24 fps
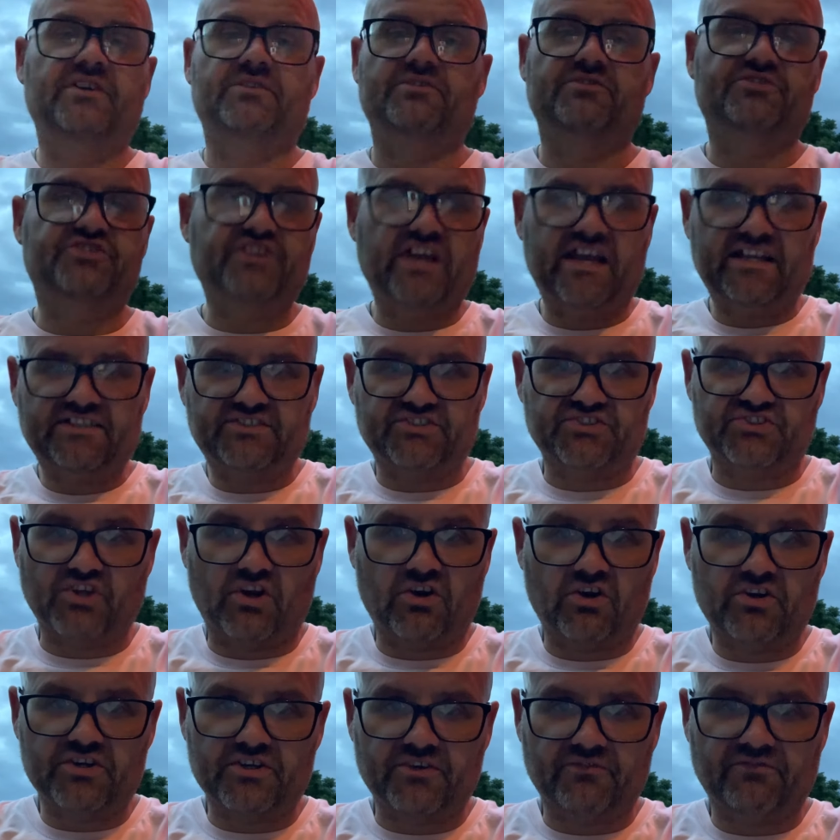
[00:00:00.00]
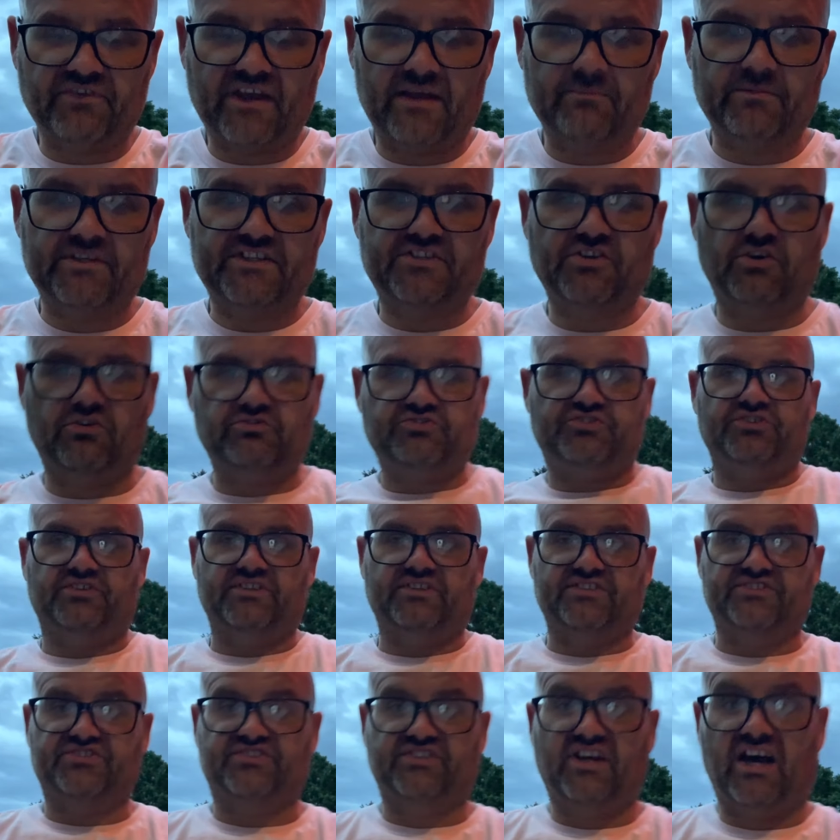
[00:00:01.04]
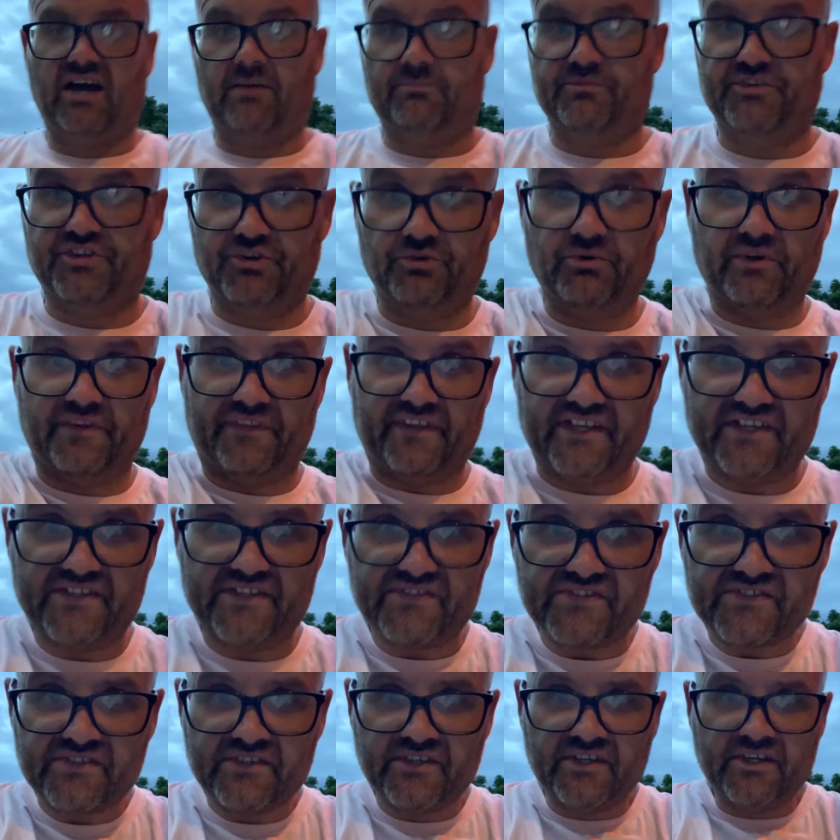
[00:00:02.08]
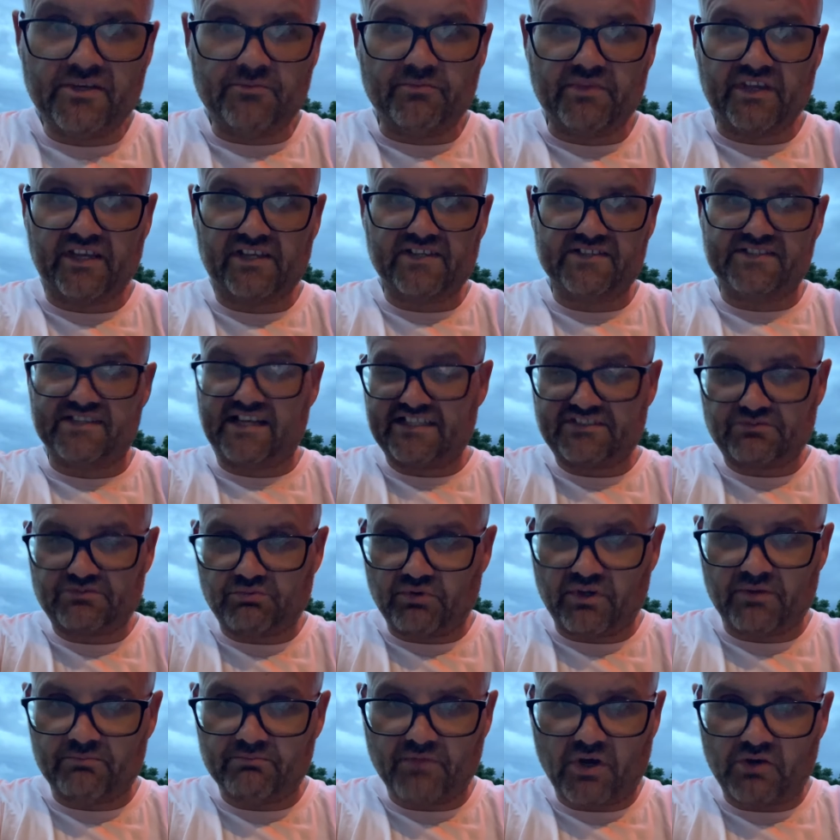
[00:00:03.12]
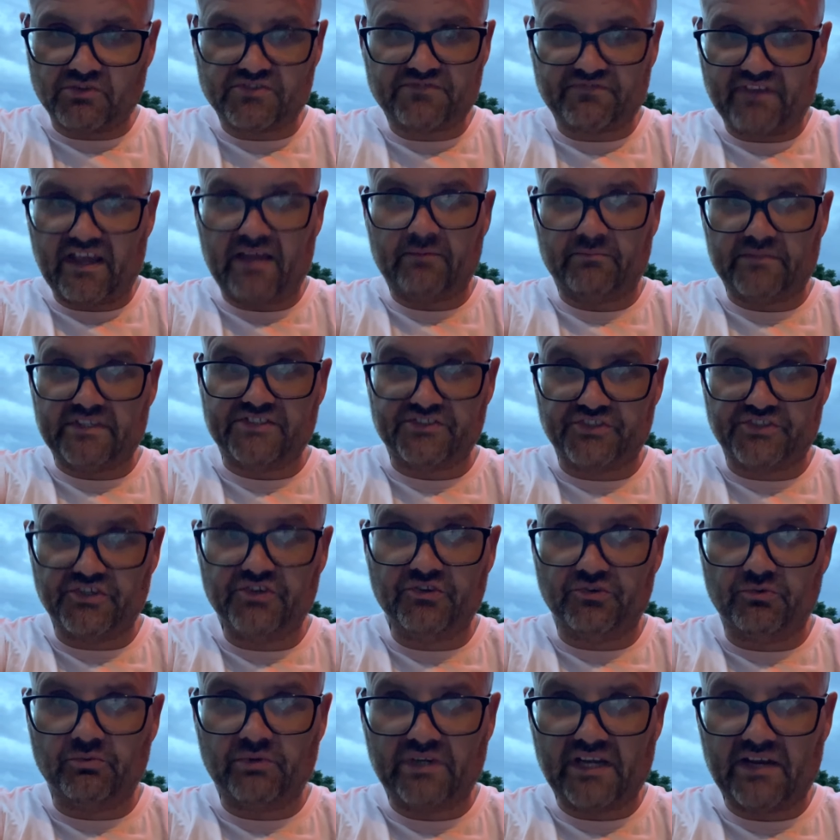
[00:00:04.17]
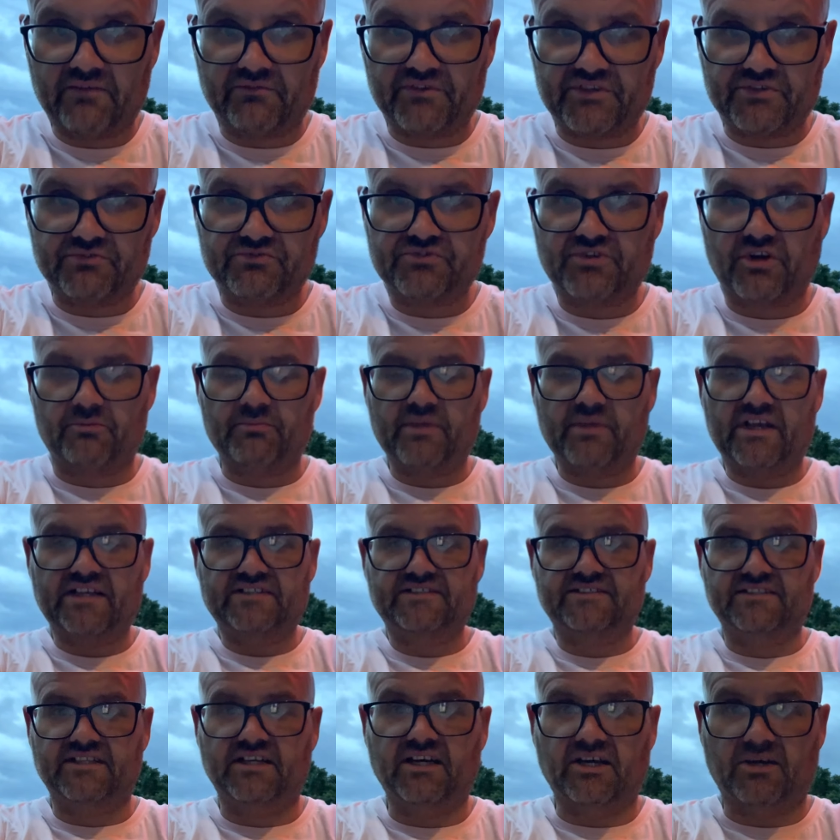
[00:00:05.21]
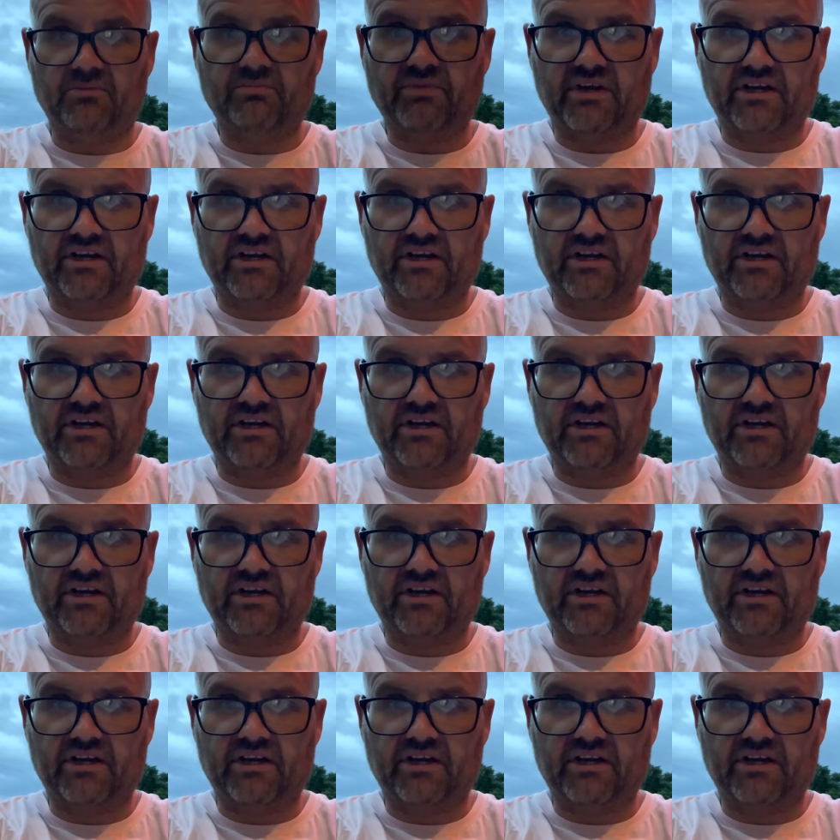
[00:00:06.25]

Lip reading: Chances are your family told you to stop doing this, because that's what most families do whenever you start messing up.